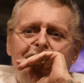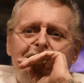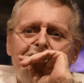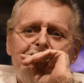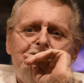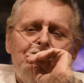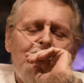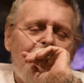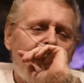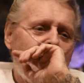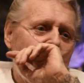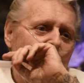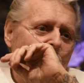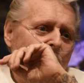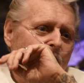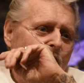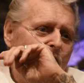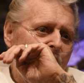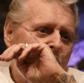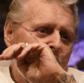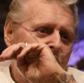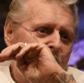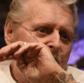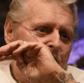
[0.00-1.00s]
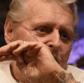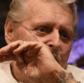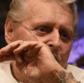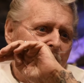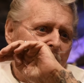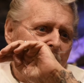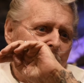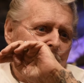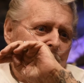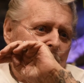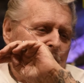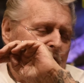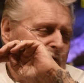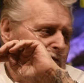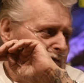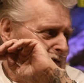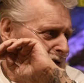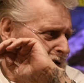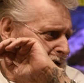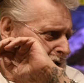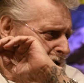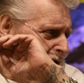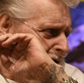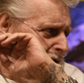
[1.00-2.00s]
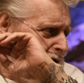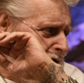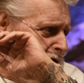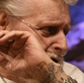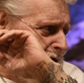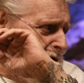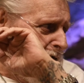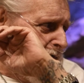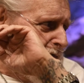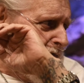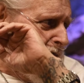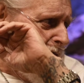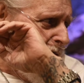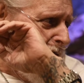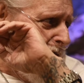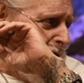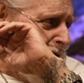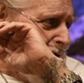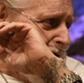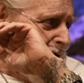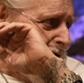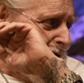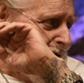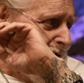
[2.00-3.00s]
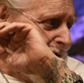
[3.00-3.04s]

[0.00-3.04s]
So I only ordered a couple, or did I order 4?